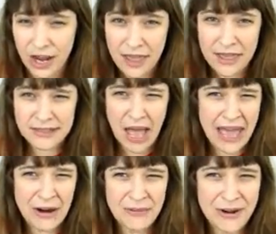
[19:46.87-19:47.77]
So
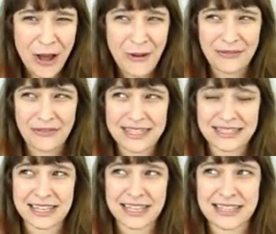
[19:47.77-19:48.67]
I don't know if
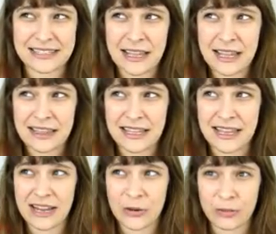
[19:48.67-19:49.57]
this is
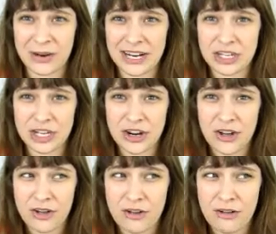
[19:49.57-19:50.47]
the
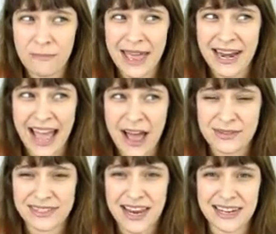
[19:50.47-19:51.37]
original
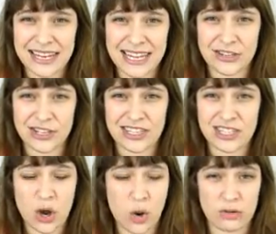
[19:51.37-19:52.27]
penthouse and Nikki just
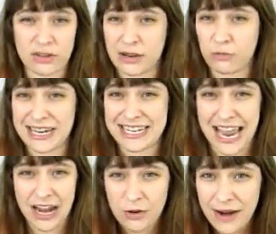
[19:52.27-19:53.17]
totally
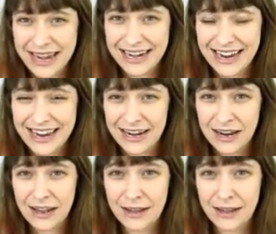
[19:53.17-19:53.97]
redecorated it